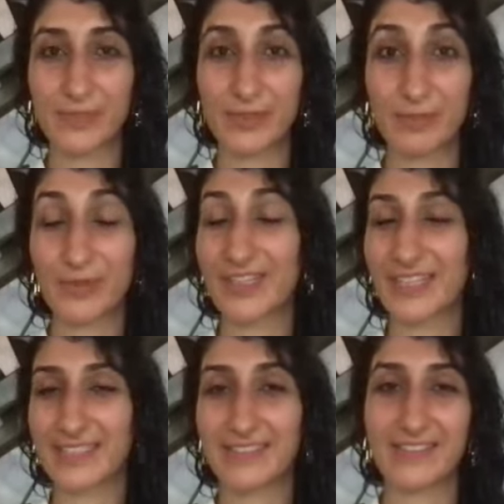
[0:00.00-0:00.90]
the book
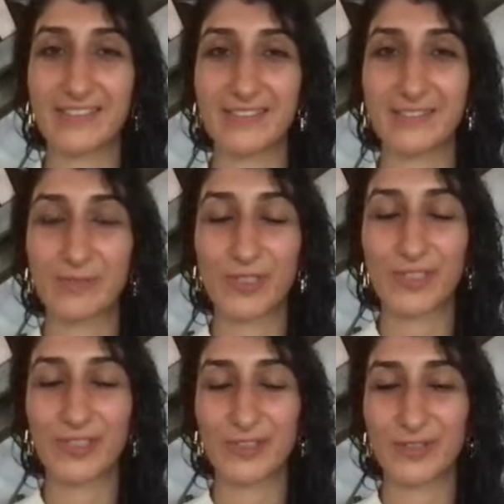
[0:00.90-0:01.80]
and what
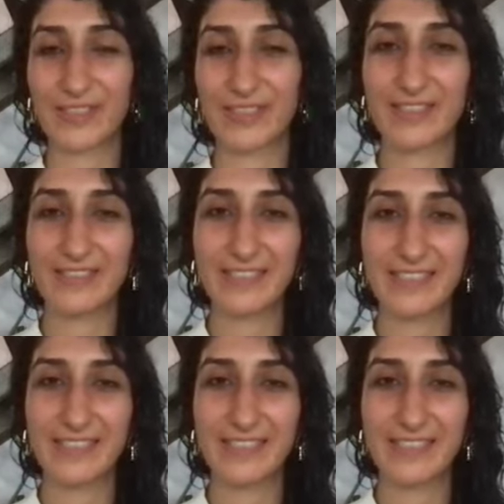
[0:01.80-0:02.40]
you're doing now?